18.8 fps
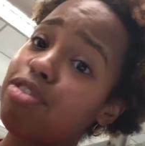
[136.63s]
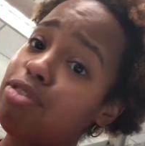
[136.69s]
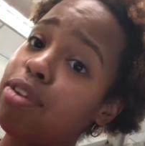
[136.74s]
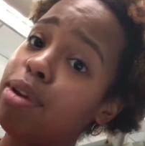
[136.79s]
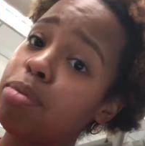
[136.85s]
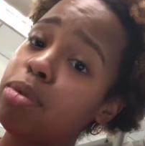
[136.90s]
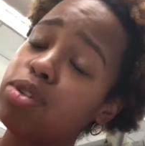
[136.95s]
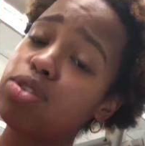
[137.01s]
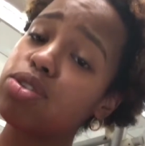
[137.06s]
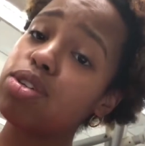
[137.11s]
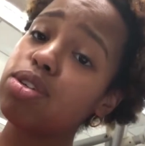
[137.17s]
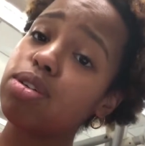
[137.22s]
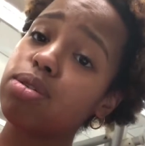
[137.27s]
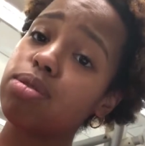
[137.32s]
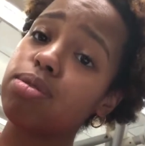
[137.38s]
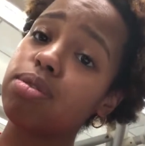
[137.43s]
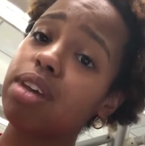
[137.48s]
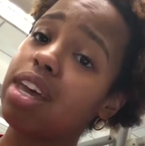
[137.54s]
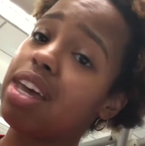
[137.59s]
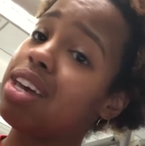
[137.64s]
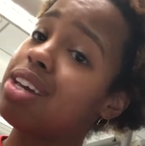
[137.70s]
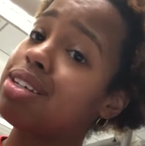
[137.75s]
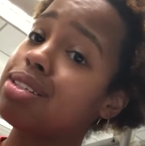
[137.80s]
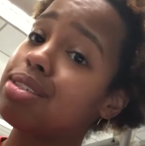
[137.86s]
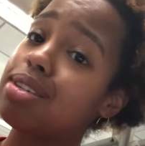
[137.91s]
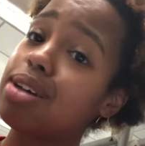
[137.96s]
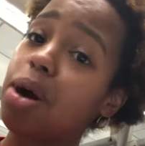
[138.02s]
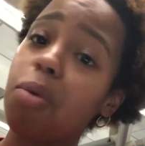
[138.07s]
a femur too
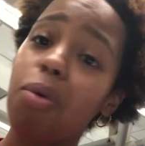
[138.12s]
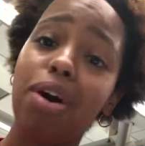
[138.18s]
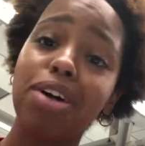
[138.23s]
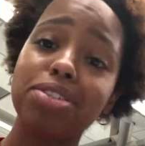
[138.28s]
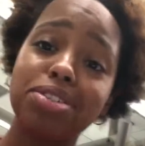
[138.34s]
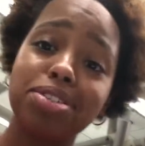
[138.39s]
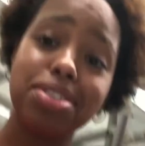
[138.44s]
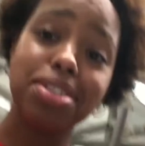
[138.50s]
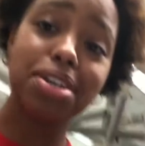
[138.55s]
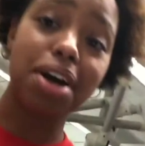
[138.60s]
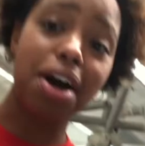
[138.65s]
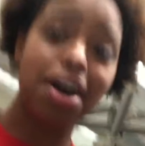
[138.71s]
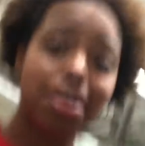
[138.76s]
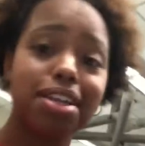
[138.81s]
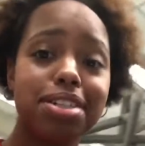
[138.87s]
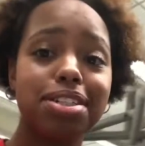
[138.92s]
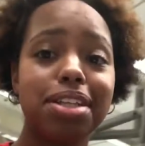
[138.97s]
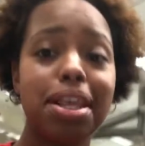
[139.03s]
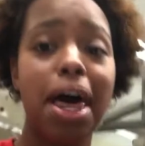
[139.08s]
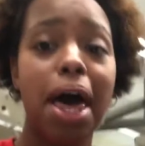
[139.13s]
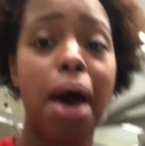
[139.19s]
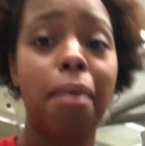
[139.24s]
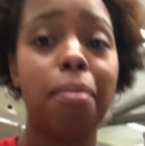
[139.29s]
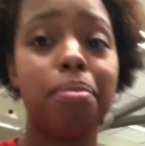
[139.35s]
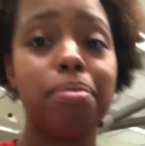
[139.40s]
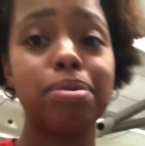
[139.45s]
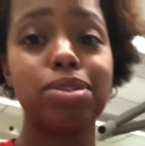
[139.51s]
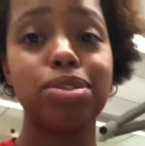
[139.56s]
and a Washington College
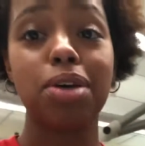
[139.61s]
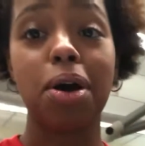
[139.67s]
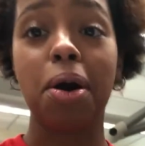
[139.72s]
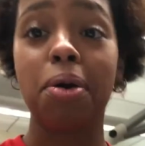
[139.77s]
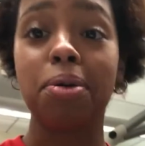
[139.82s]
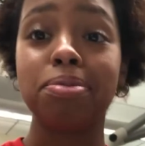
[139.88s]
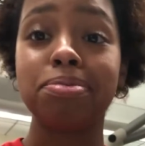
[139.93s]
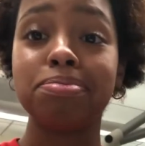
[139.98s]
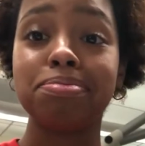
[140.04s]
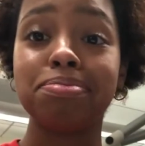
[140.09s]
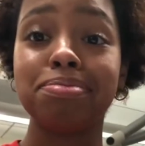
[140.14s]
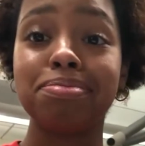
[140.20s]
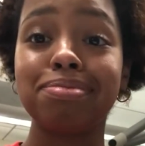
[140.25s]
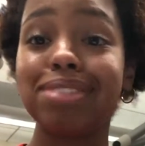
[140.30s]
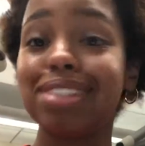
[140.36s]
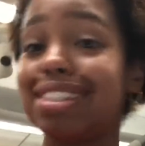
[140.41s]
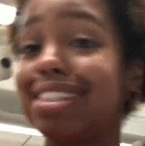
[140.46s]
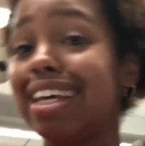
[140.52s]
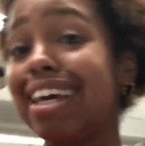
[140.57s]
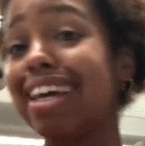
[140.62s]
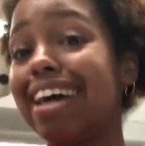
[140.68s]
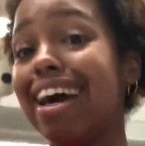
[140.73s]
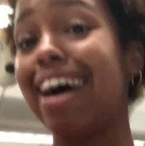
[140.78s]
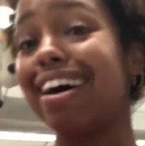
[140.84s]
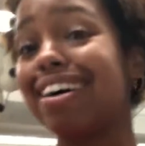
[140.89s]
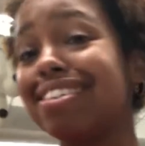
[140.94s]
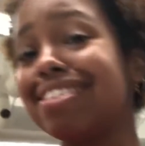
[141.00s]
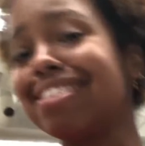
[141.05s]
lab. So see
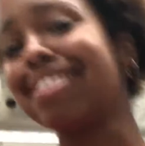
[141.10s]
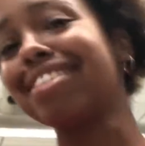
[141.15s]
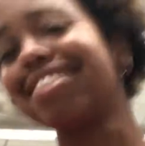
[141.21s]
ya.